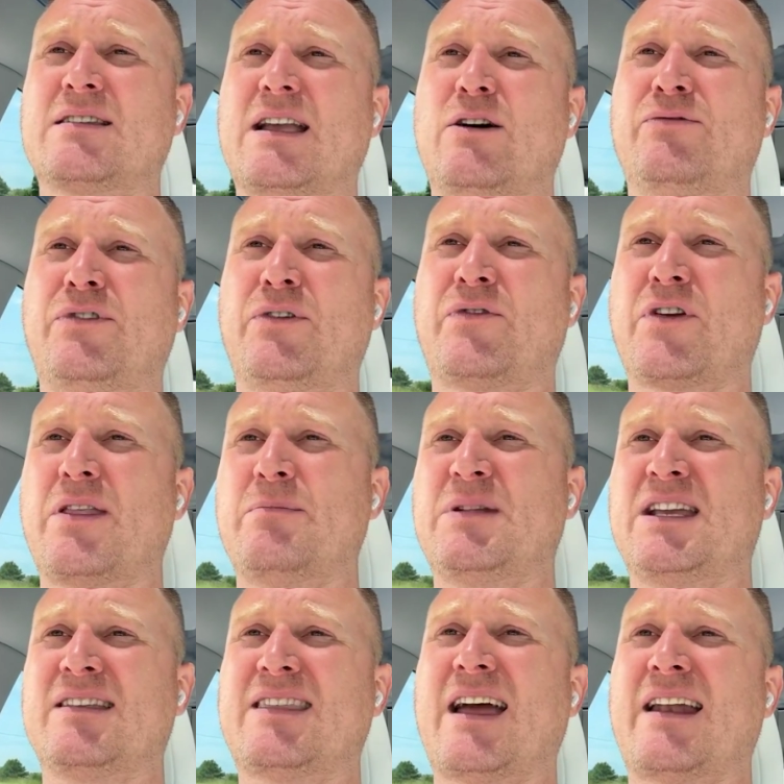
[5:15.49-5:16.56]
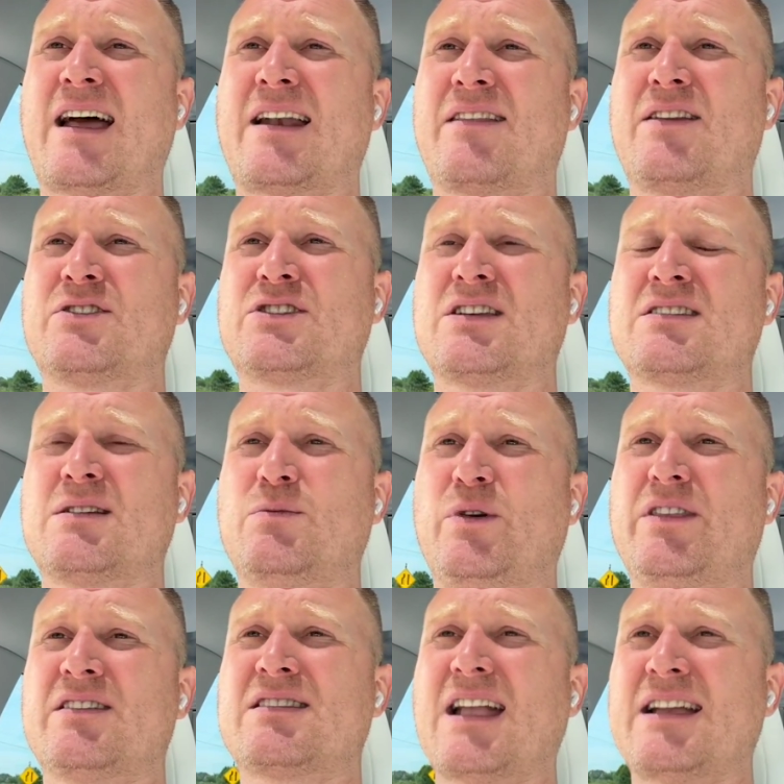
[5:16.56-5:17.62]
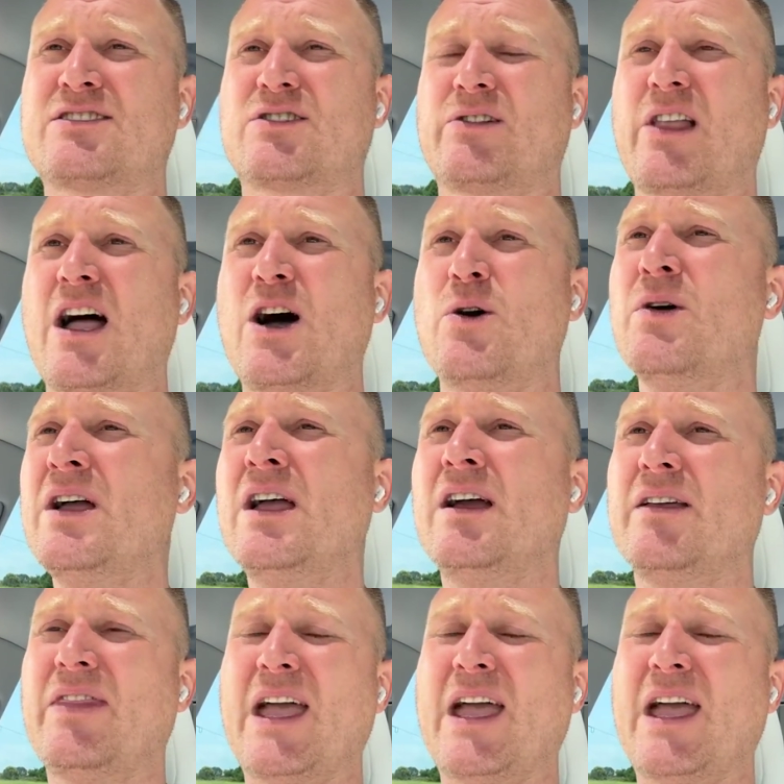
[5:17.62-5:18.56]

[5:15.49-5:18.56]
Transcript: it's helpful for them to get that out of their system when the stakes are low.